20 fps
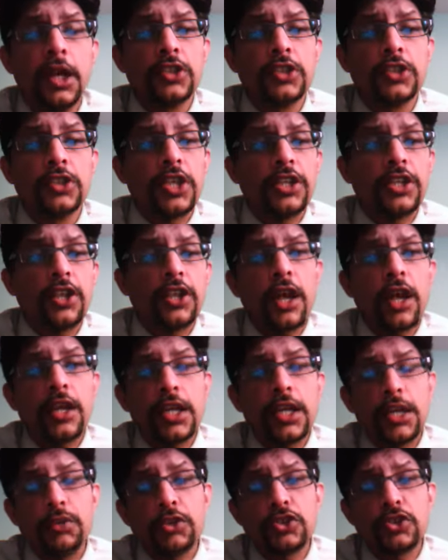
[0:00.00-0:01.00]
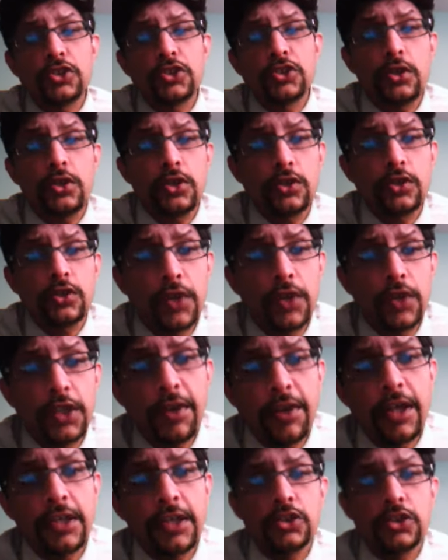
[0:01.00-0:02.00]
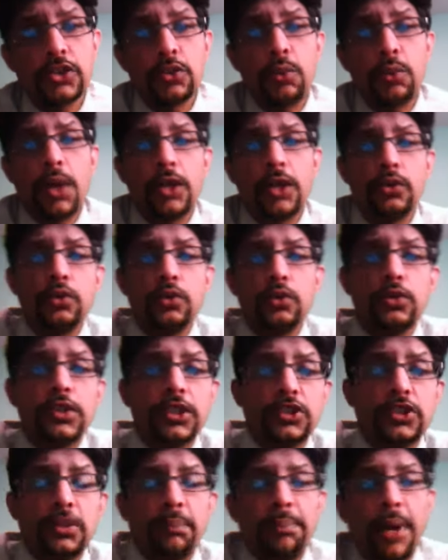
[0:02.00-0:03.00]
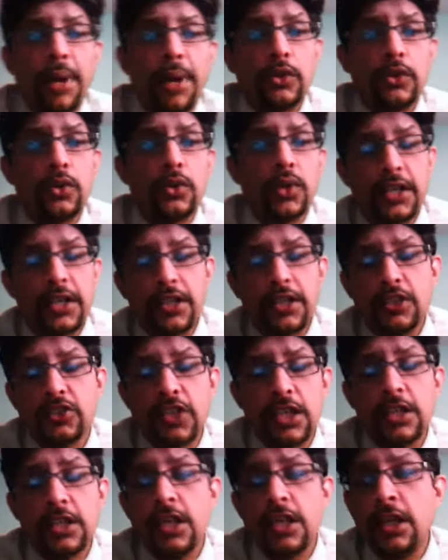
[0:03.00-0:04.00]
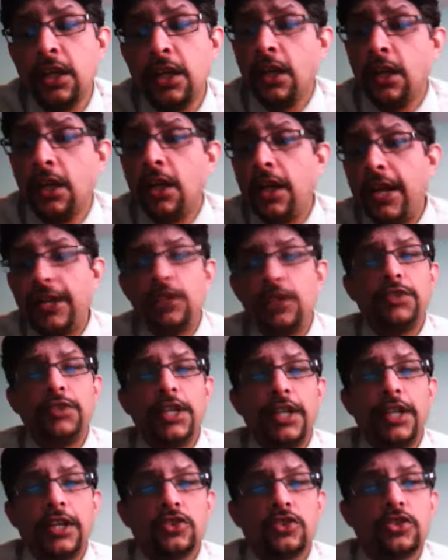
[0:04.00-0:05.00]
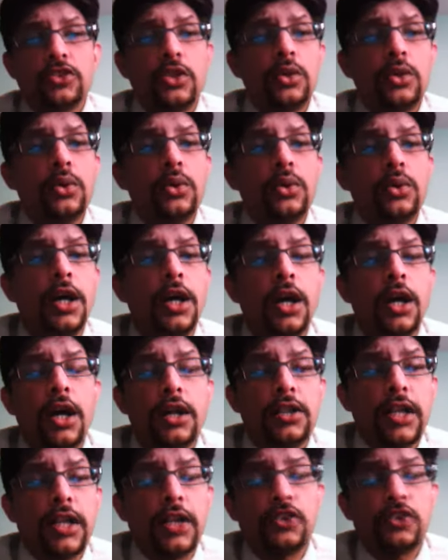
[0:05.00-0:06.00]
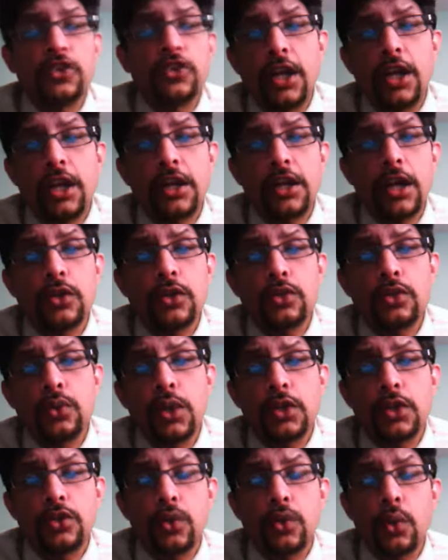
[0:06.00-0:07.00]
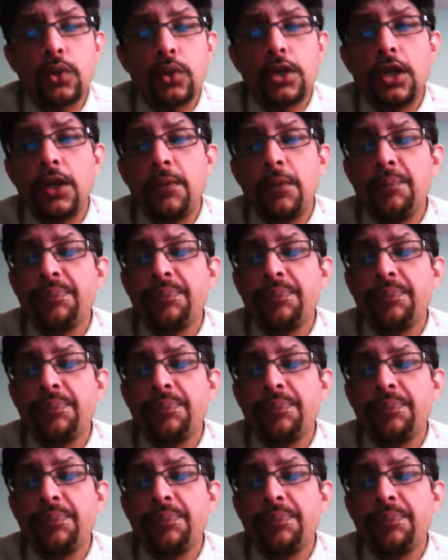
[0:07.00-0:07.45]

Chennanayake was not out on 25. He was the one who did some pyrotechnics at the end of the innings to take Sri Lanka to a total